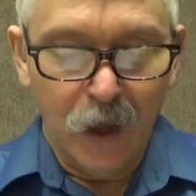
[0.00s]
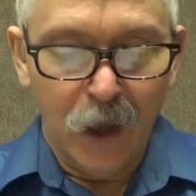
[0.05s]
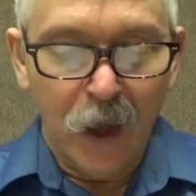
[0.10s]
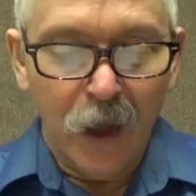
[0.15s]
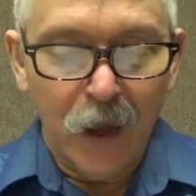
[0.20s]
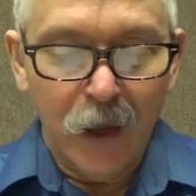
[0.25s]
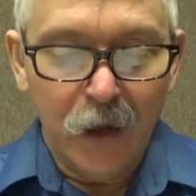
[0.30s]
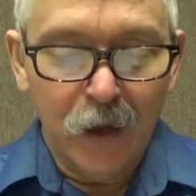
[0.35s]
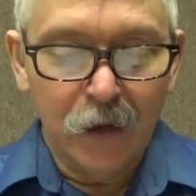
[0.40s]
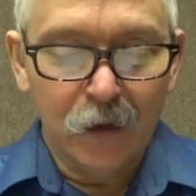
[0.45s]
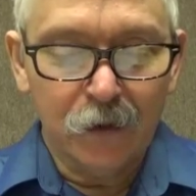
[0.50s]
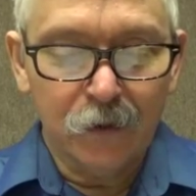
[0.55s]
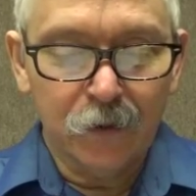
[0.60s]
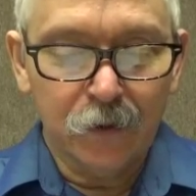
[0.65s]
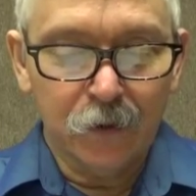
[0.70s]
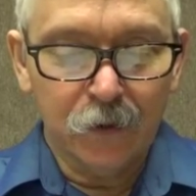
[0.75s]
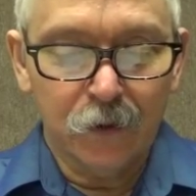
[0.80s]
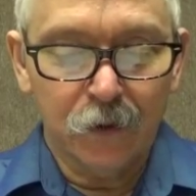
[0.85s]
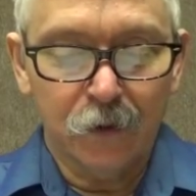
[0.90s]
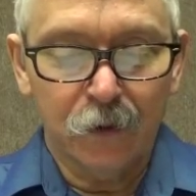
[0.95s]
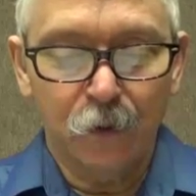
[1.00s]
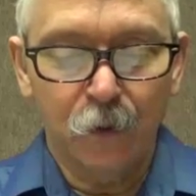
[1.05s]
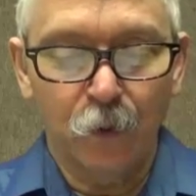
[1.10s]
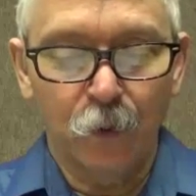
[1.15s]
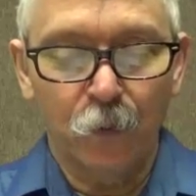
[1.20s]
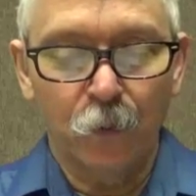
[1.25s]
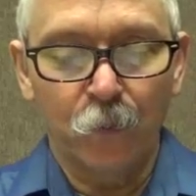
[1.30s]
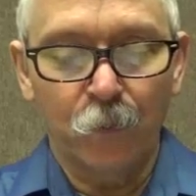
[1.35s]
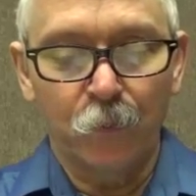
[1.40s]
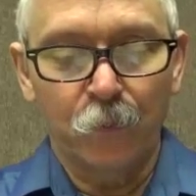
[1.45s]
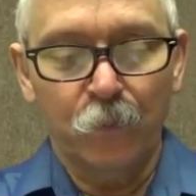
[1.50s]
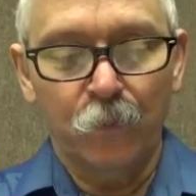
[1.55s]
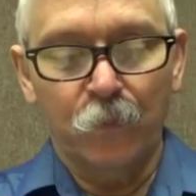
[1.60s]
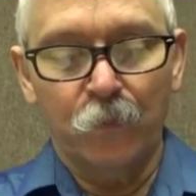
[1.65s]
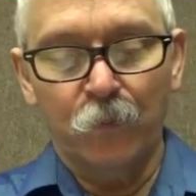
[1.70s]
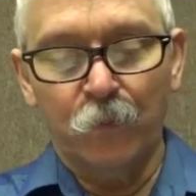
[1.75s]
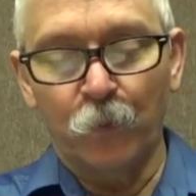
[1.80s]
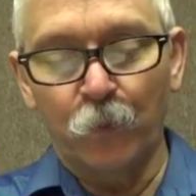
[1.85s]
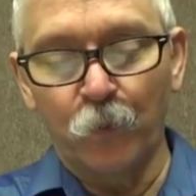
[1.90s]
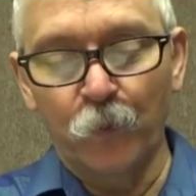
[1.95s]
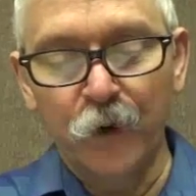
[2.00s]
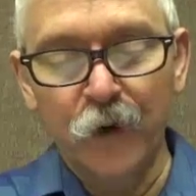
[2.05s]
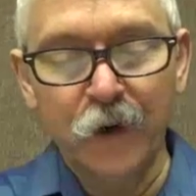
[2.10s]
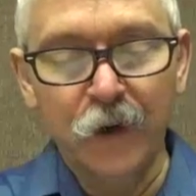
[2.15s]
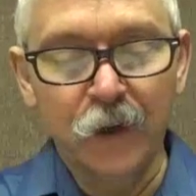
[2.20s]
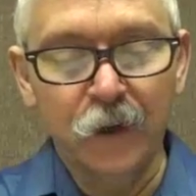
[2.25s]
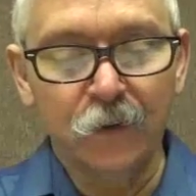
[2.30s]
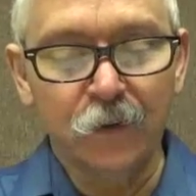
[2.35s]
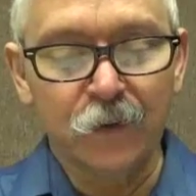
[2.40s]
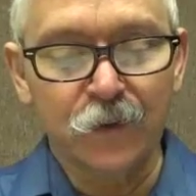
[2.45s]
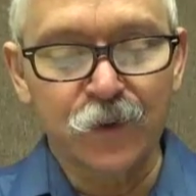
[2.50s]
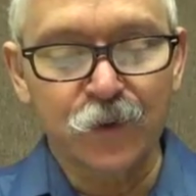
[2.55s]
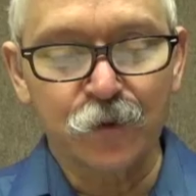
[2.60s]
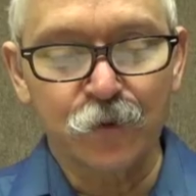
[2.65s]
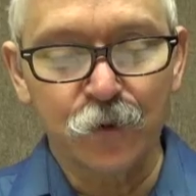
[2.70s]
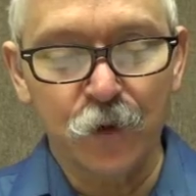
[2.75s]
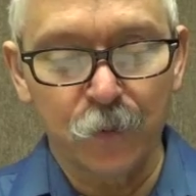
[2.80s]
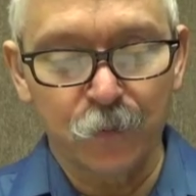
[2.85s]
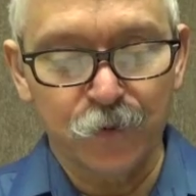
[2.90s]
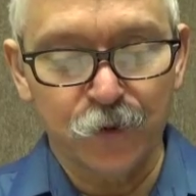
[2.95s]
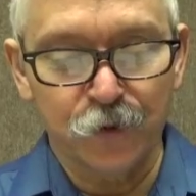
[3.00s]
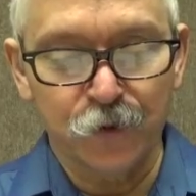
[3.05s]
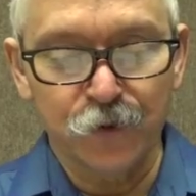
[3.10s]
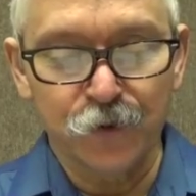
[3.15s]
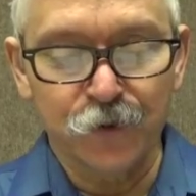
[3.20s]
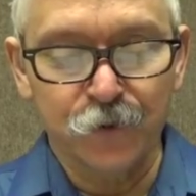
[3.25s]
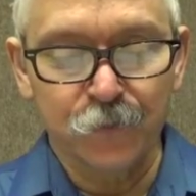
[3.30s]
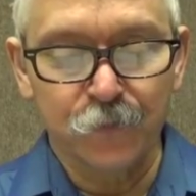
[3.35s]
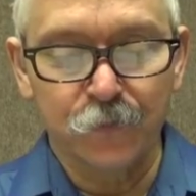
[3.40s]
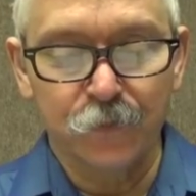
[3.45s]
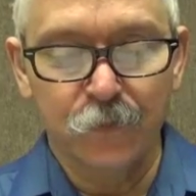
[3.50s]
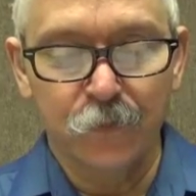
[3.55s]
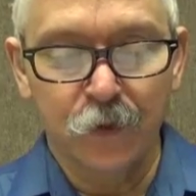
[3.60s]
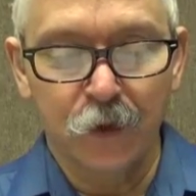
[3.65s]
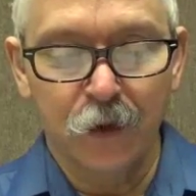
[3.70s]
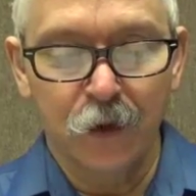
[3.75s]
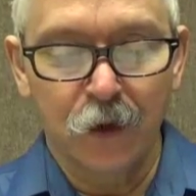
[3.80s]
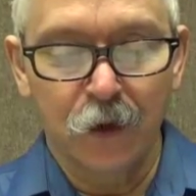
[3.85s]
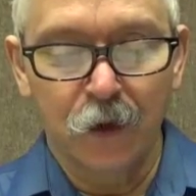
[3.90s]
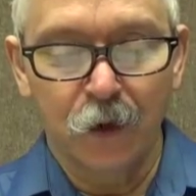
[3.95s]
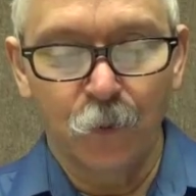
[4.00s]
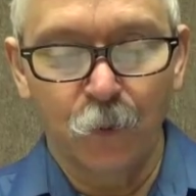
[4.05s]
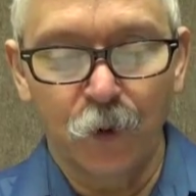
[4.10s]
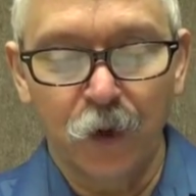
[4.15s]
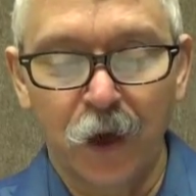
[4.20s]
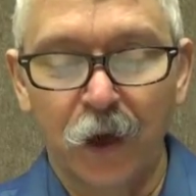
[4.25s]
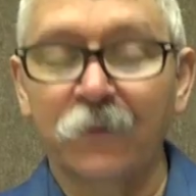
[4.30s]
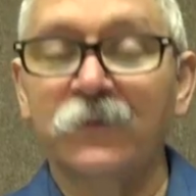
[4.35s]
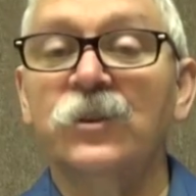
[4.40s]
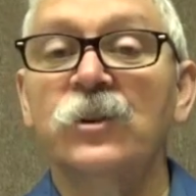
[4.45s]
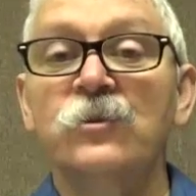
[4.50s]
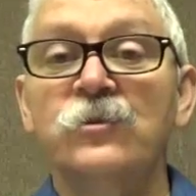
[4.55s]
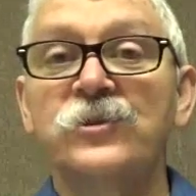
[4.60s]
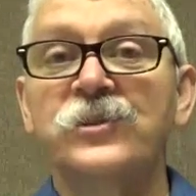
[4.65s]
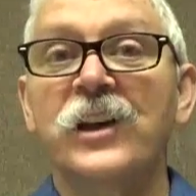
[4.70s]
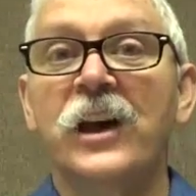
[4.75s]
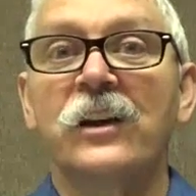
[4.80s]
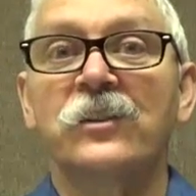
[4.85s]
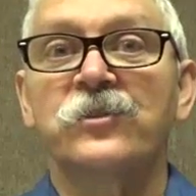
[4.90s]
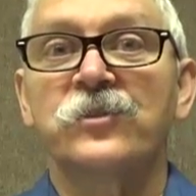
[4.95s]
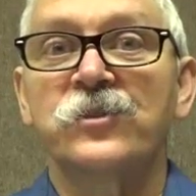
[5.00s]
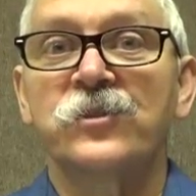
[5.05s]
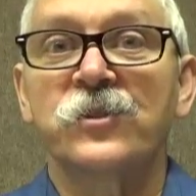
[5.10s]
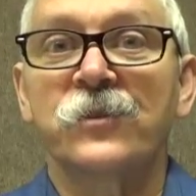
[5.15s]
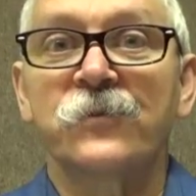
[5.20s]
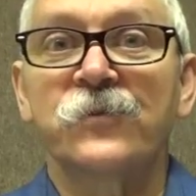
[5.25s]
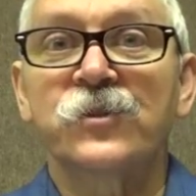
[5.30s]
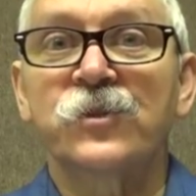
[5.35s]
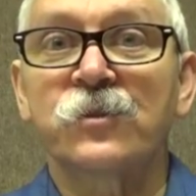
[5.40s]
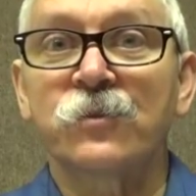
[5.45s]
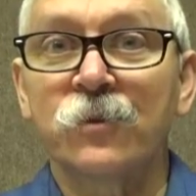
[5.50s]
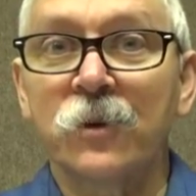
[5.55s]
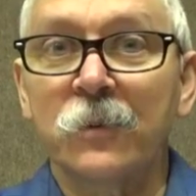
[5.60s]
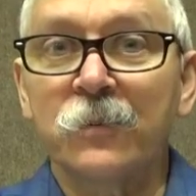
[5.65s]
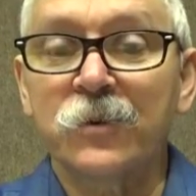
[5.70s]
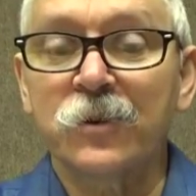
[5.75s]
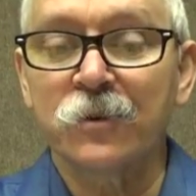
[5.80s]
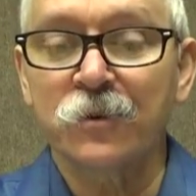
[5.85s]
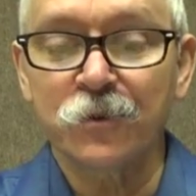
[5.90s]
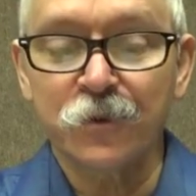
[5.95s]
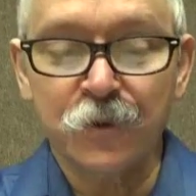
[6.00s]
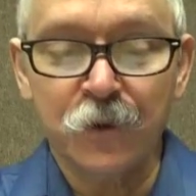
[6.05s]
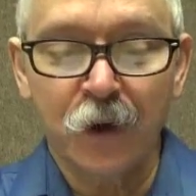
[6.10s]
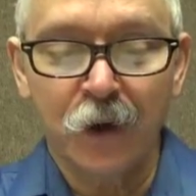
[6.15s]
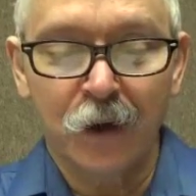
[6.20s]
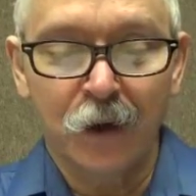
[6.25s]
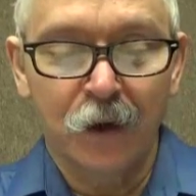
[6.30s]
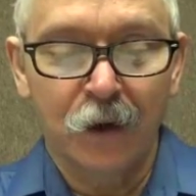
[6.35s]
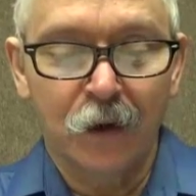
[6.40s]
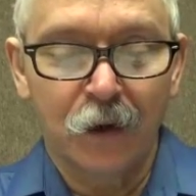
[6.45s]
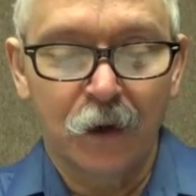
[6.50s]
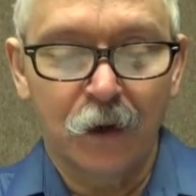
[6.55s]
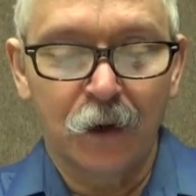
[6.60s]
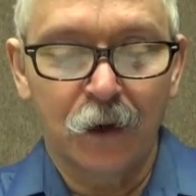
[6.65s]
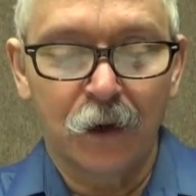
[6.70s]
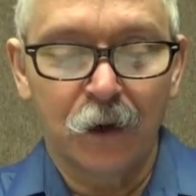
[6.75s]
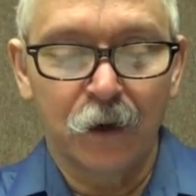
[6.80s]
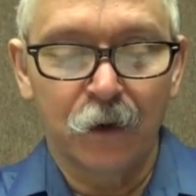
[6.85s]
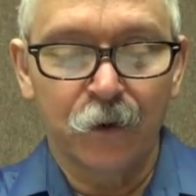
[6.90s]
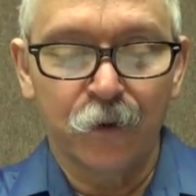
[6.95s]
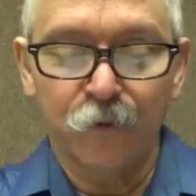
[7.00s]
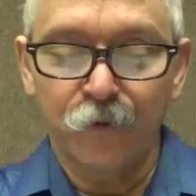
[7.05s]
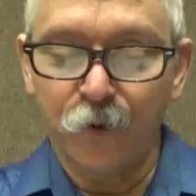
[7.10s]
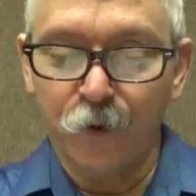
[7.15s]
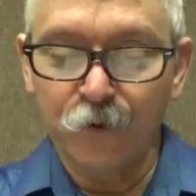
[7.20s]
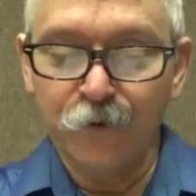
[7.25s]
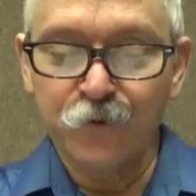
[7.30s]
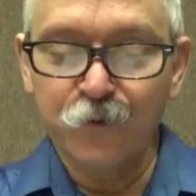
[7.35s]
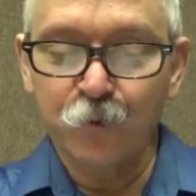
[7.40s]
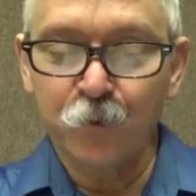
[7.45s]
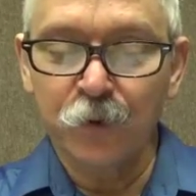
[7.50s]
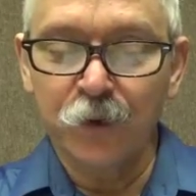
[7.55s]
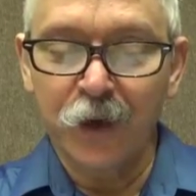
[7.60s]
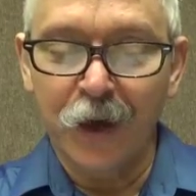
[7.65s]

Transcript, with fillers: And reading the scriptures, we have two sections of scriptures. Uh, the first one,